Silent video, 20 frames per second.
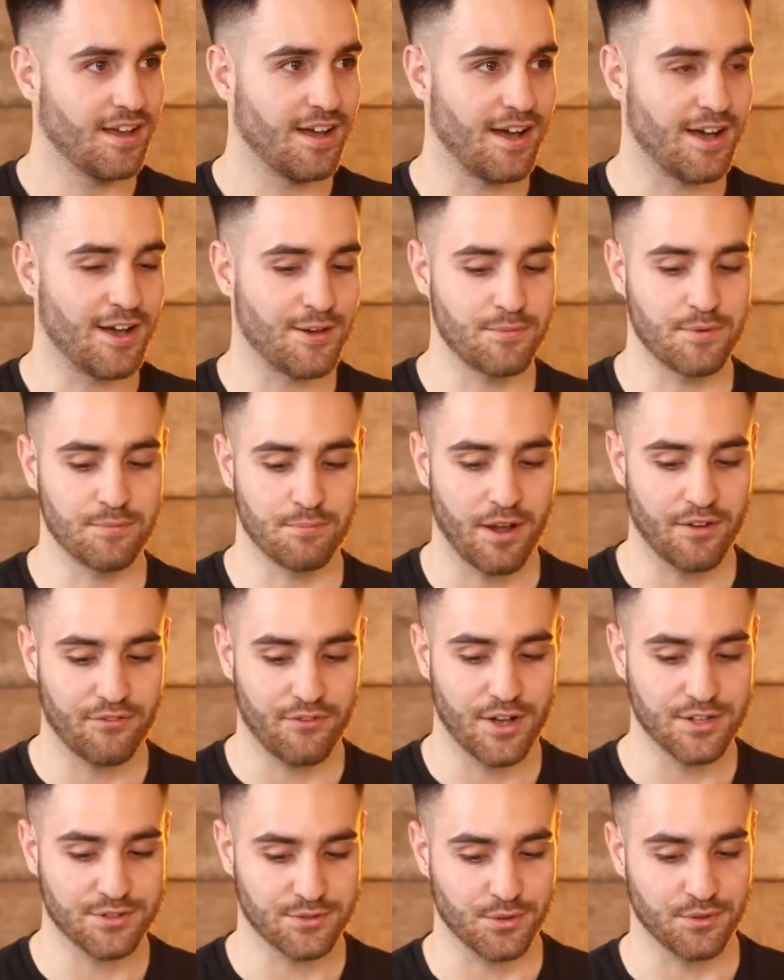My
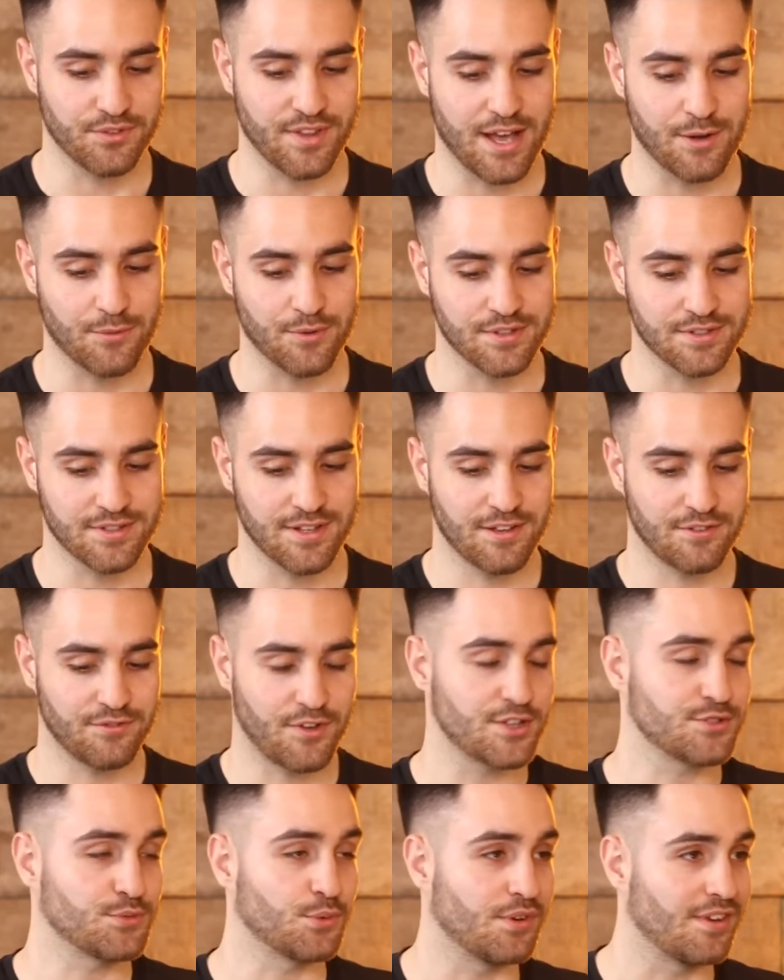first thought there was,
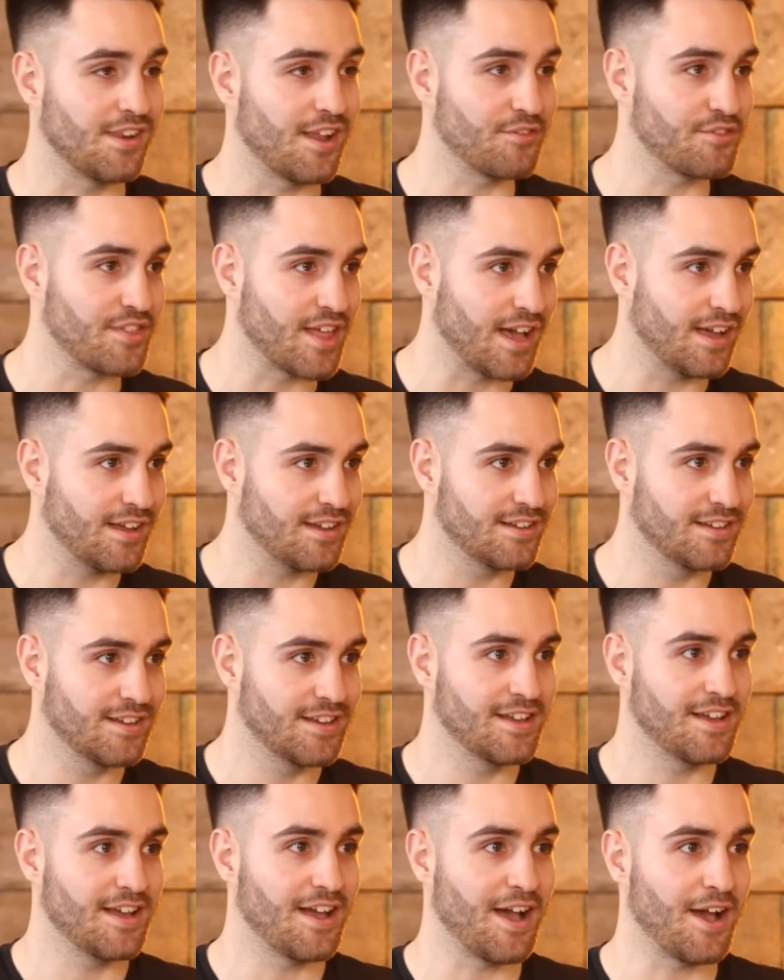first of all, love that.
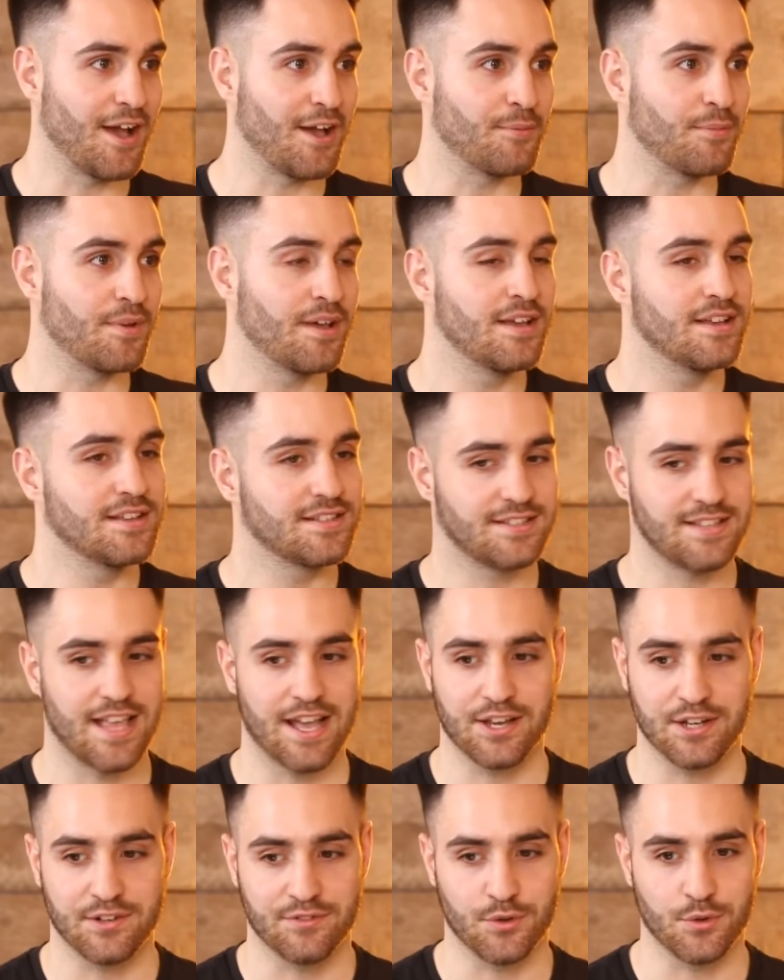
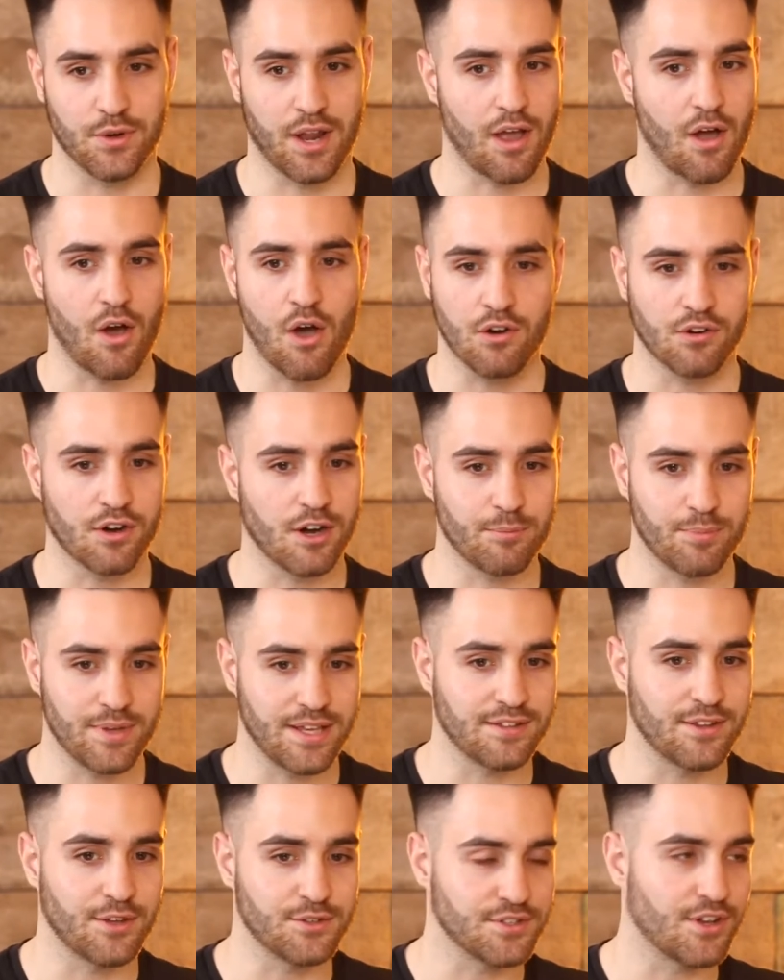Second of all, like
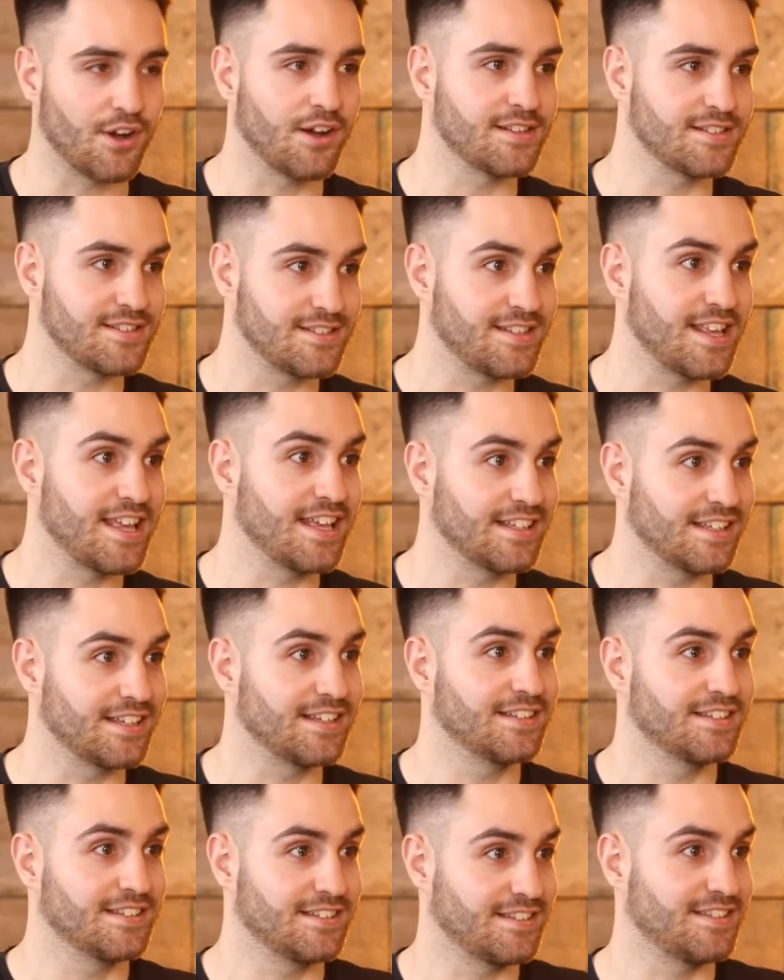RIP those guys
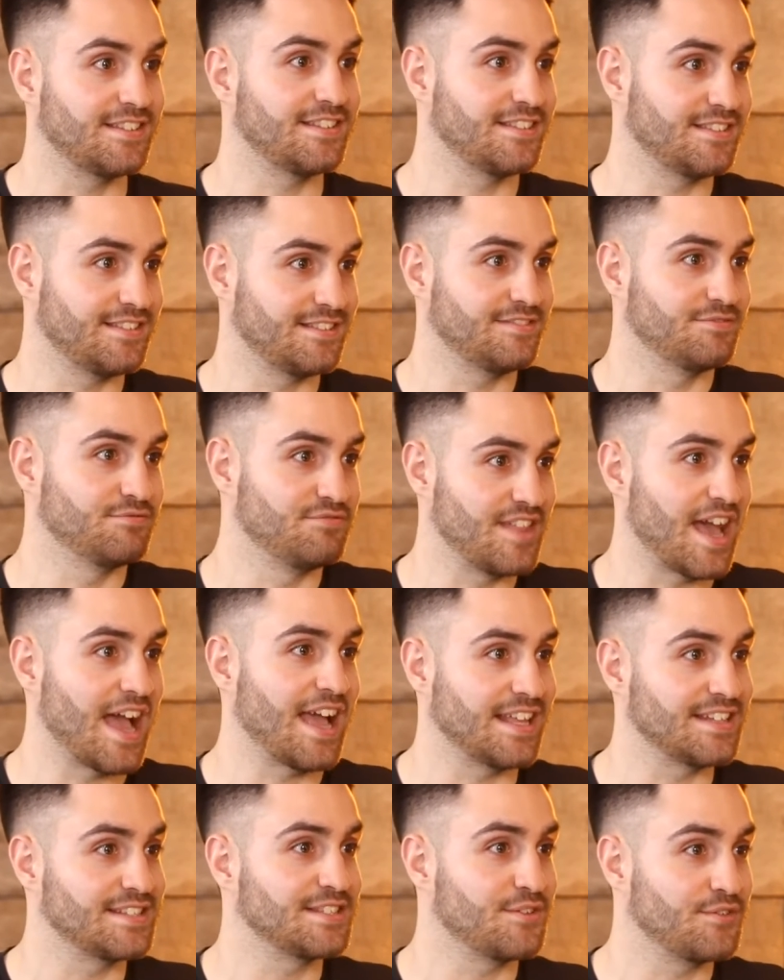seeing
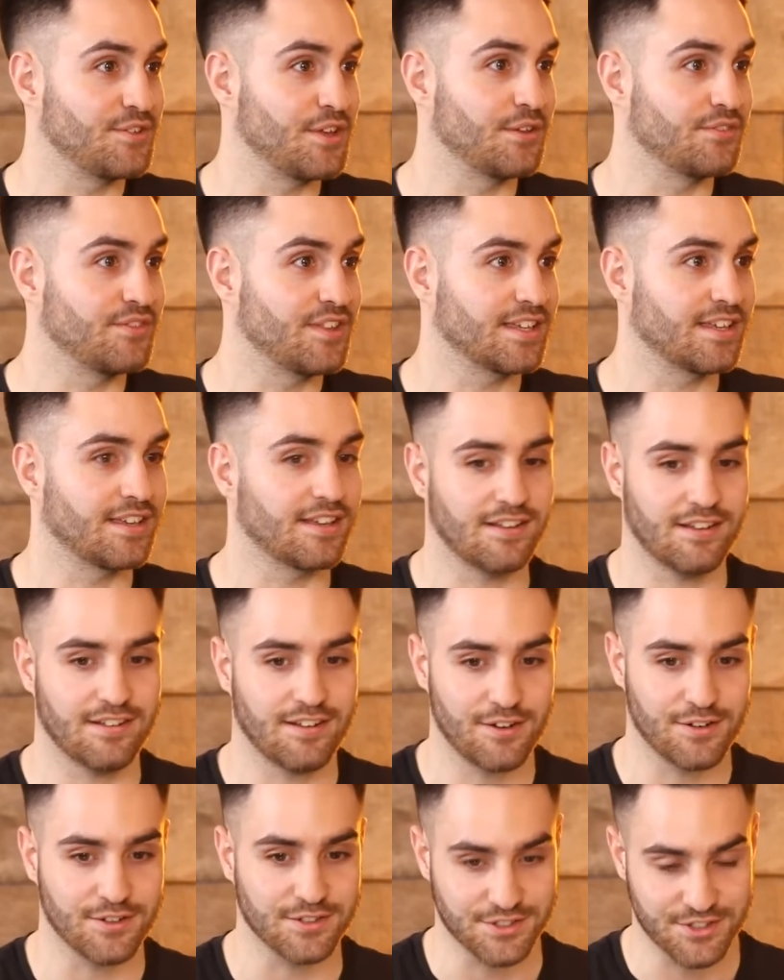that interview and thinking,
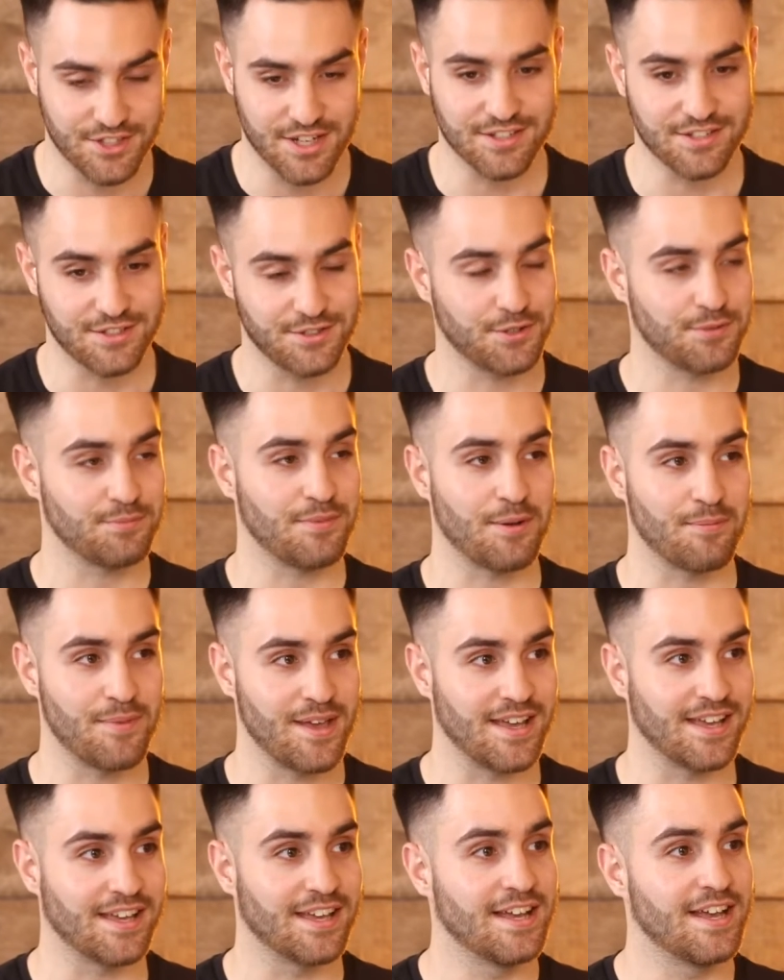oh shit, she's talking about
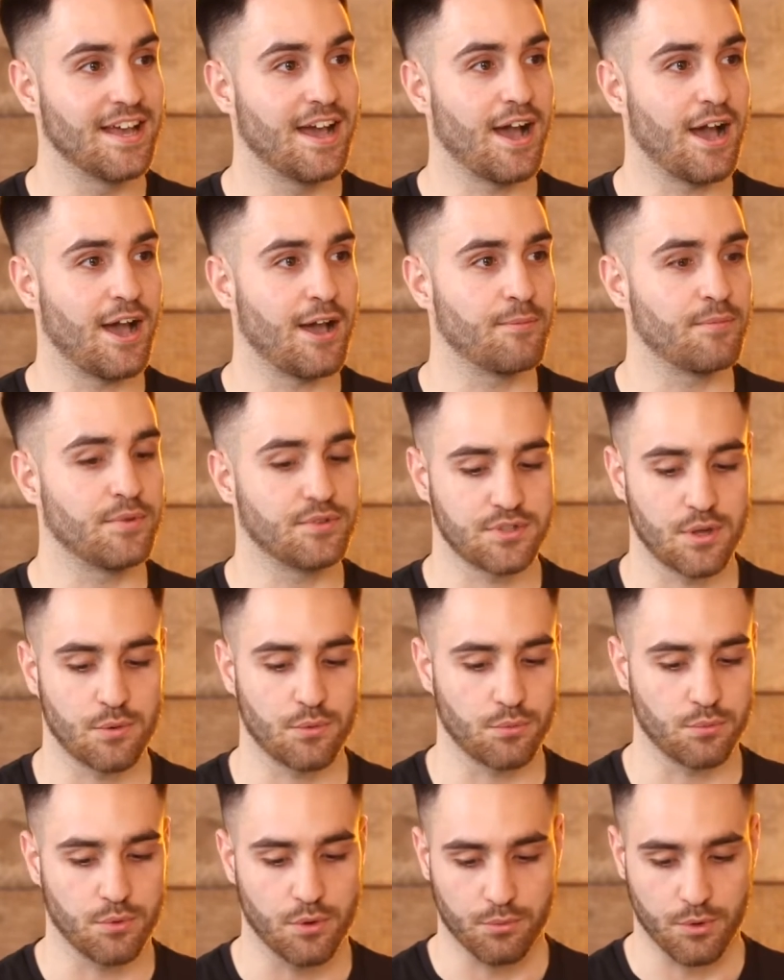me. So
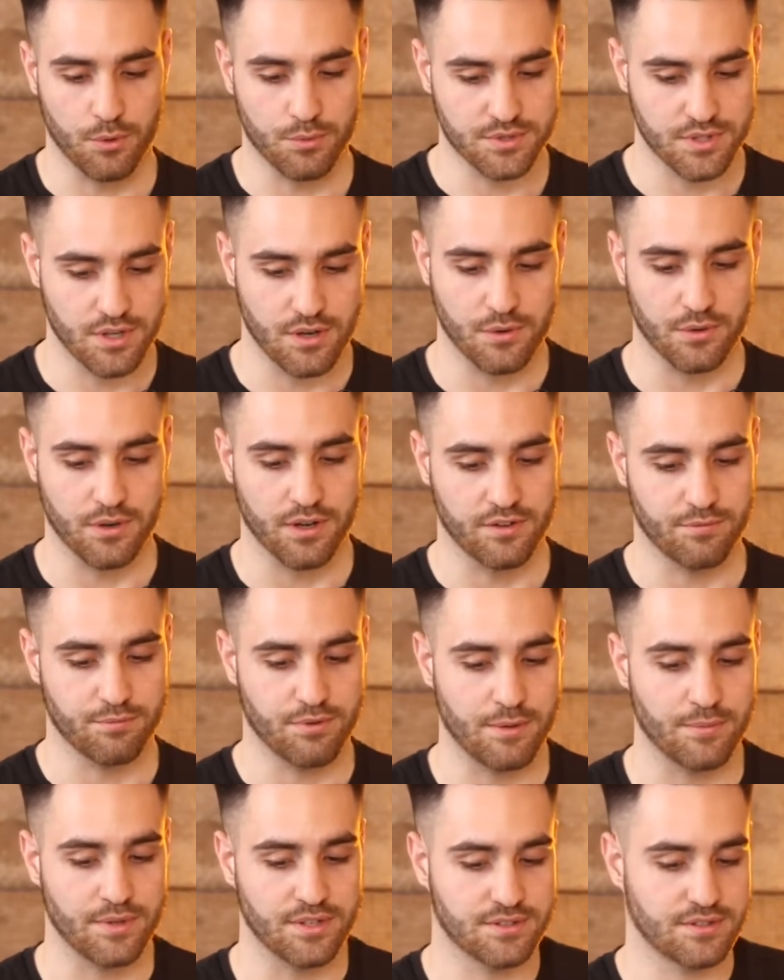what was the whole kind of
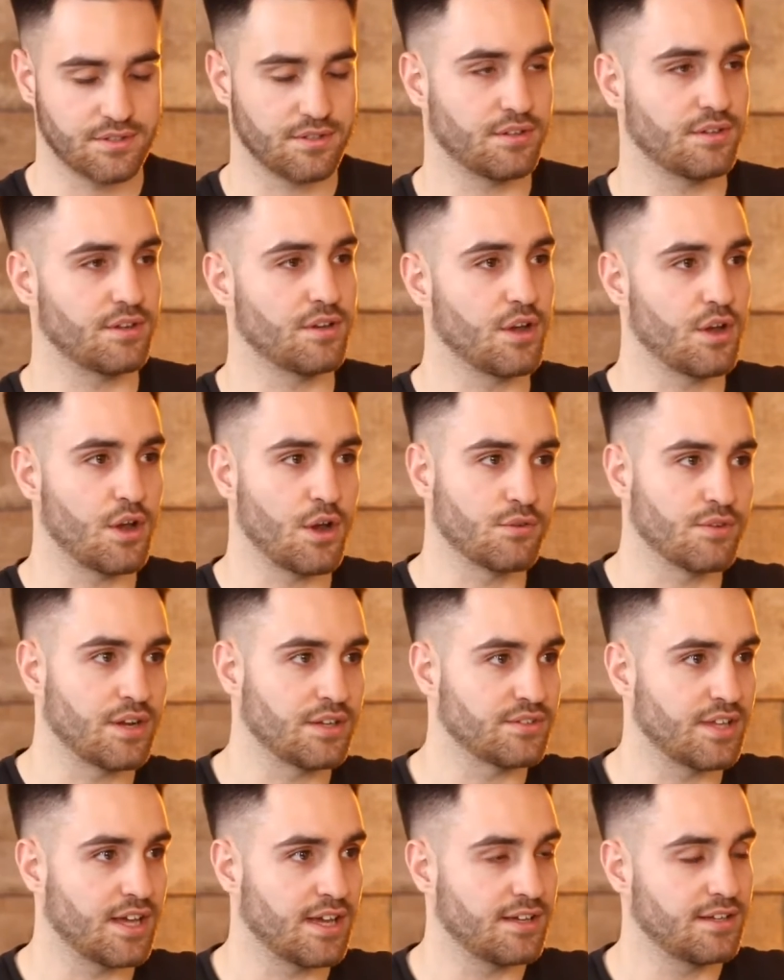premise
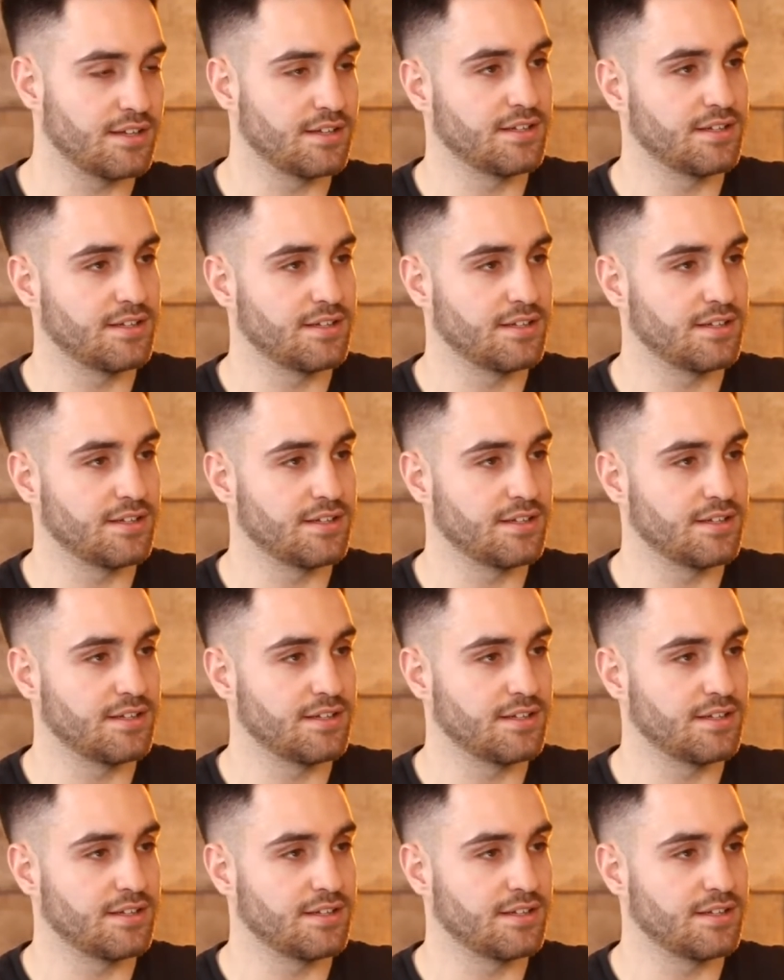around that?